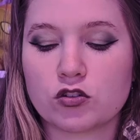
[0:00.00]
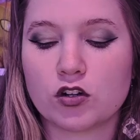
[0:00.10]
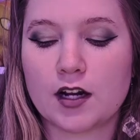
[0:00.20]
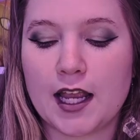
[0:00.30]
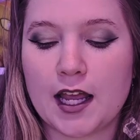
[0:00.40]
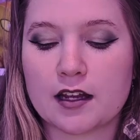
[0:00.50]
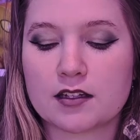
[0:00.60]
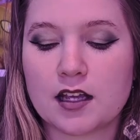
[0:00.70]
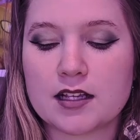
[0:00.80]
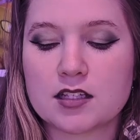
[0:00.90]
to your
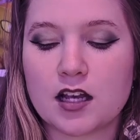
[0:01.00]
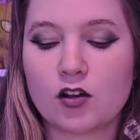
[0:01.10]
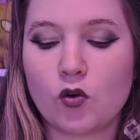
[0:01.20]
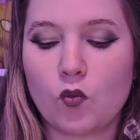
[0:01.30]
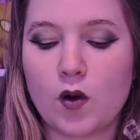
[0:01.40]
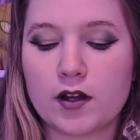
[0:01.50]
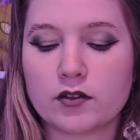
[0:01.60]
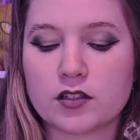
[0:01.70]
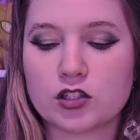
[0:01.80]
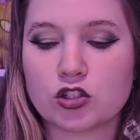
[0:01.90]
hand. Exile
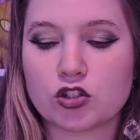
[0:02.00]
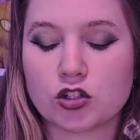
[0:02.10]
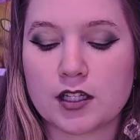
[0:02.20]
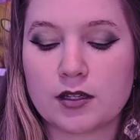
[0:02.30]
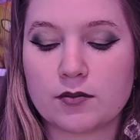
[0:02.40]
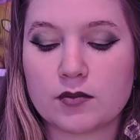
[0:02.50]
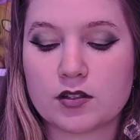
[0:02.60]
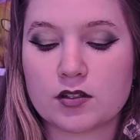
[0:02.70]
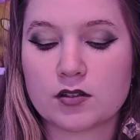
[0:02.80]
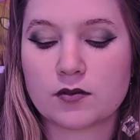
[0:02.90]
Wildest
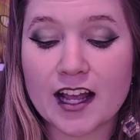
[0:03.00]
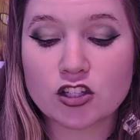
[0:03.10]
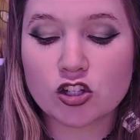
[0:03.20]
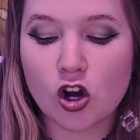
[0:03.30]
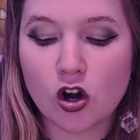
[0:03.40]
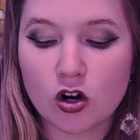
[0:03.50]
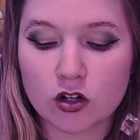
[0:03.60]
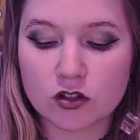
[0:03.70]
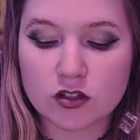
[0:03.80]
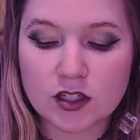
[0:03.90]
Dreams. X
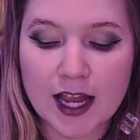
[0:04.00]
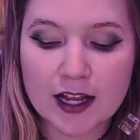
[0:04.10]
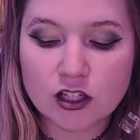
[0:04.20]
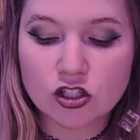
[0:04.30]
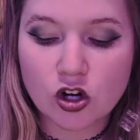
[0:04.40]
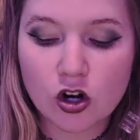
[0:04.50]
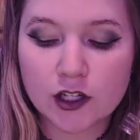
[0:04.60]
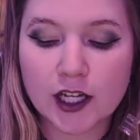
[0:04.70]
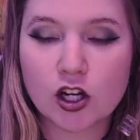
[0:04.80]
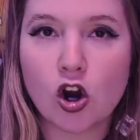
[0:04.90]
cards. X
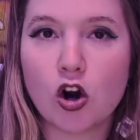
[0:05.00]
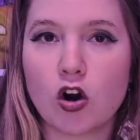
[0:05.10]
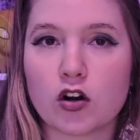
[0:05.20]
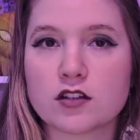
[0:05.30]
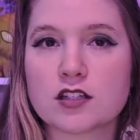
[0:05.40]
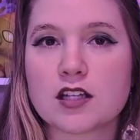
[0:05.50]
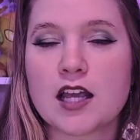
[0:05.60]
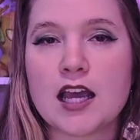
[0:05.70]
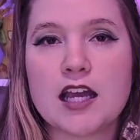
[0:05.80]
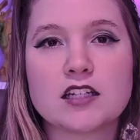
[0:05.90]
target cards.
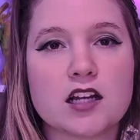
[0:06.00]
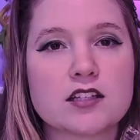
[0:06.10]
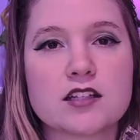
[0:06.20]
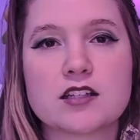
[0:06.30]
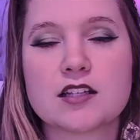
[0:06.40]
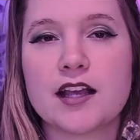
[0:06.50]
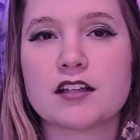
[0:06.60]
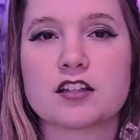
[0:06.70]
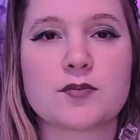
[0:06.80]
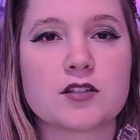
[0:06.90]
It doesn't say
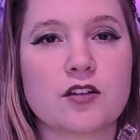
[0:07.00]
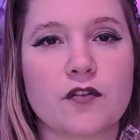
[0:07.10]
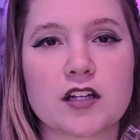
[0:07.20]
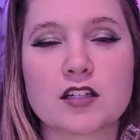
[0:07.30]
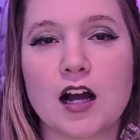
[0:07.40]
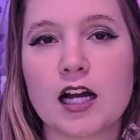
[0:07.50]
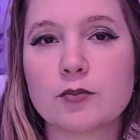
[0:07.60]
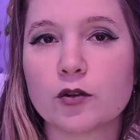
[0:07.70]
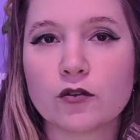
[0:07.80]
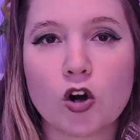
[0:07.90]
a specific
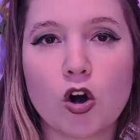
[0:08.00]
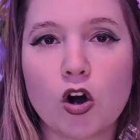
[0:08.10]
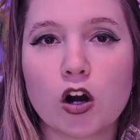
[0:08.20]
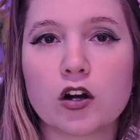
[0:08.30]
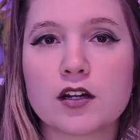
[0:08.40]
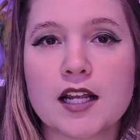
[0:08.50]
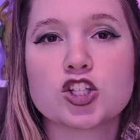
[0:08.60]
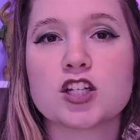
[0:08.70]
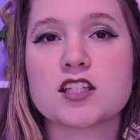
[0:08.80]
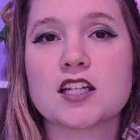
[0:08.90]
type of card,
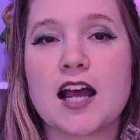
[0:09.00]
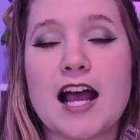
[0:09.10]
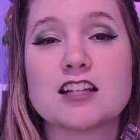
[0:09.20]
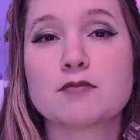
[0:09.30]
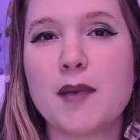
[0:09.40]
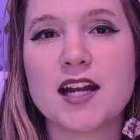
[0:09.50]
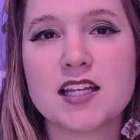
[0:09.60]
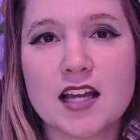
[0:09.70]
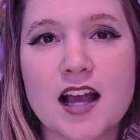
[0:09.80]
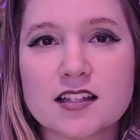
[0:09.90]
just as
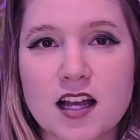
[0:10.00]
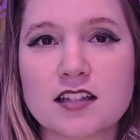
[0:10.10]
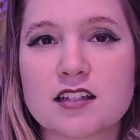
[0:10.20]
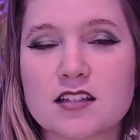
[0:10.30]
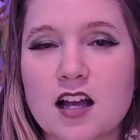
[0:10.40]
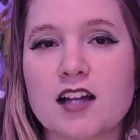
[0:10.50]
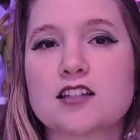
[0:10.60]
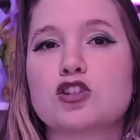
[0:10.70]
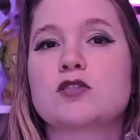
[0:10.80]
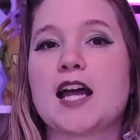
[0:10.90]
many as I
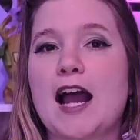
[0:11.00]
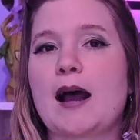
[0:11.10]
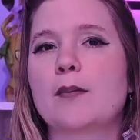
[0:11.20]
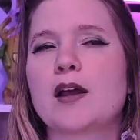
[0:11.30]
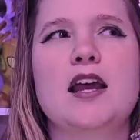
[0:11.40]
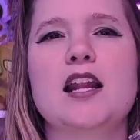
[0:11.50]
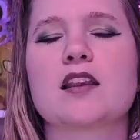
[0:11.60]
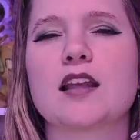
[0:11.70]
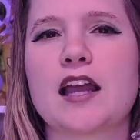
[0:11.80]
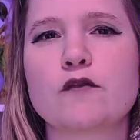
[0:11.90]
decide to tap. In a
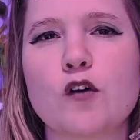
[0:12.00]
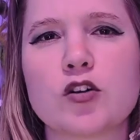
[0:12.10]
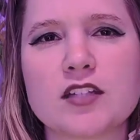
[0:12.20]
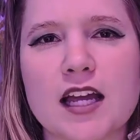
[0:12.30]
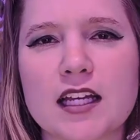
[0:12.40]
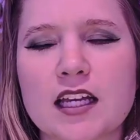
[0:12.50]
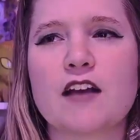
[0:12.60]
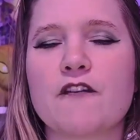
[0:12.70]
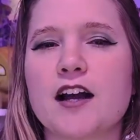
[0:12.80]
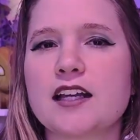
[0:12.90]
landfall deck,
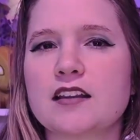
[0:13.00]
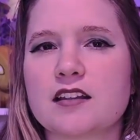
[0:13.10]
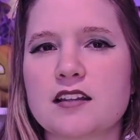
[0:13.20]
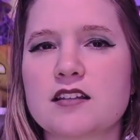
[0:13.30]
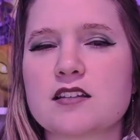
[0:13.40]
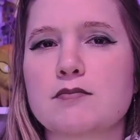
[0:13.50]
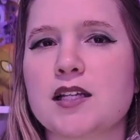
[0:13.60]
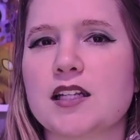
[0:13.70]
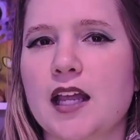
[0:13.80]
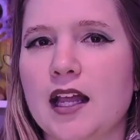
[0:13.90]
if I get this
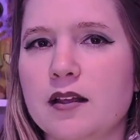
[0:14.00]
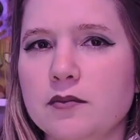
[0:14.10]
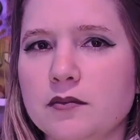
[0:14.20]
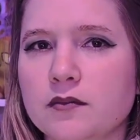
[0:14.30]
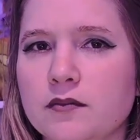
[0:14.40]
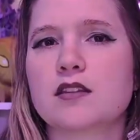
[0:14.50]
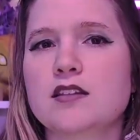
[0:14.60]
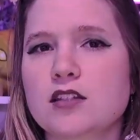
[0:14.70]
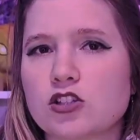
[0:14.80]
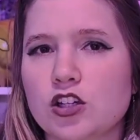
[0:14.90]
mid-game,
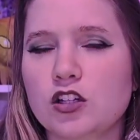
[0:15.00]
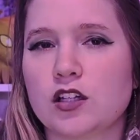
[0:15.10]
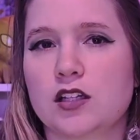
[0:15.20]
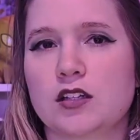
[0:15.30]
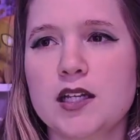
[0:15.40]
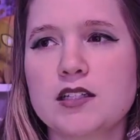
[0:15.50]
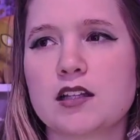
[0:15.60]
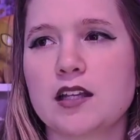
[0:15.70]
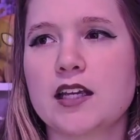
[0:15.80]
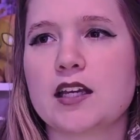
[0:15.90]
this is good. Mid
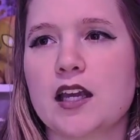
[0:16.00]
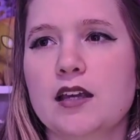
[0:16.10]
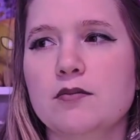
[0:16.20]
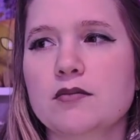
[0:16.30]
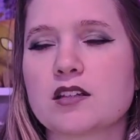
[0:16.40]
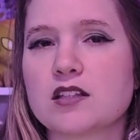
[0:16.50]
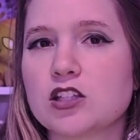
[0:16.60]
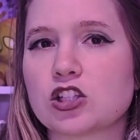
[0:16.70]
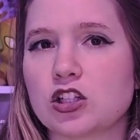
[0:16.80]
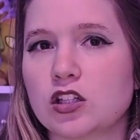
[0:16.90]
to late game, this
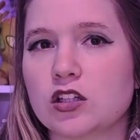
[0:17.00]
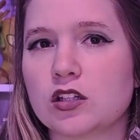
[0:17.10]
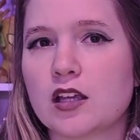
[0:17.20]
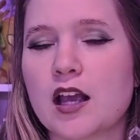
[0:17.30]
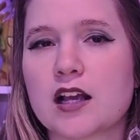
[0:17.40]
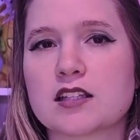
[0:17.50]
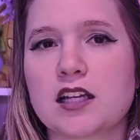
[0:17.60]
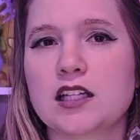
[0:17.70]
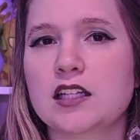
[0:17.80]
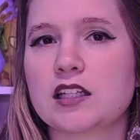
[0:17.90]
is good. Because
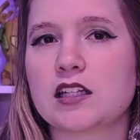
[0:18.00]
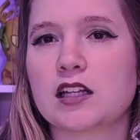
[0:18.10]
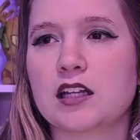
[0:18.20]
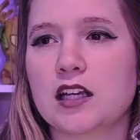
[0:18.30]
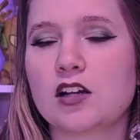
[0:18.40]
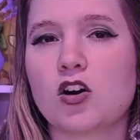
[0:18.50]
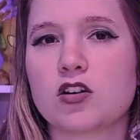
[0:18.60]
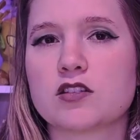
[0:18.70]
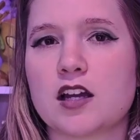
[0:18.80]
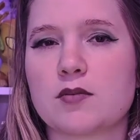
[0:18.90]
I can get
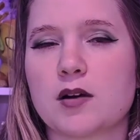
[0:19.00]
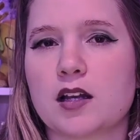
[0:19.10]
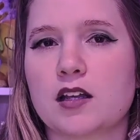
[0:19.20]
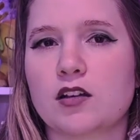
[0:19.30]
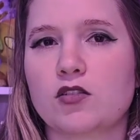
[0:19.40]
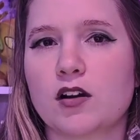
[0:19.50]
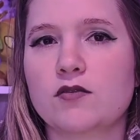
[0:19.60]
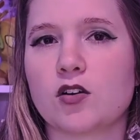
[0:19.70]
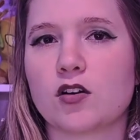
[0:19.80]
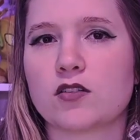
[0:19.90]
cards out of my
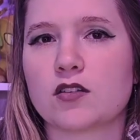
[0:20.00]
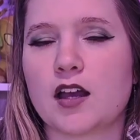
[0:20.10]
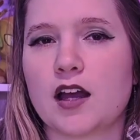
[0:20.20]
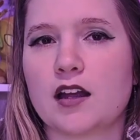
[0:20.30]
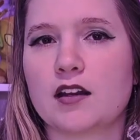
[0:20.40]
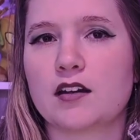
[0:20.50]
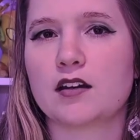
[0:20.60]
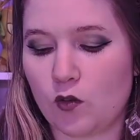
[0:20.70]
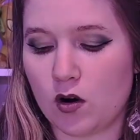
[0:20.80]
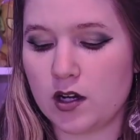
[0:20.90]
graveyard that
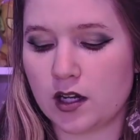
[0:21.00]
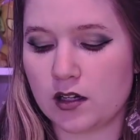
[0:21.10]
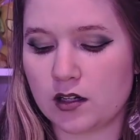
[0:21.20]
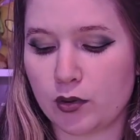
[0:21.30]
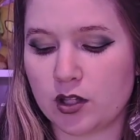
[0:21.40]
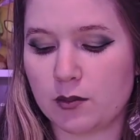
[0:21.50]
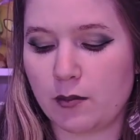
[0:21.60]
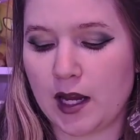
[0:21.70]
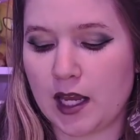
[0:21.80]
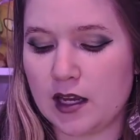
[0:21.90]
I wanted and put them in
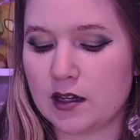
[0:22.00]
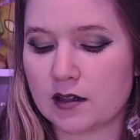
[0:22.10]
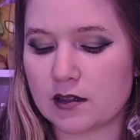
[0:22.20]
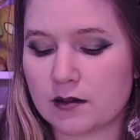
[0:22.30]
my hand.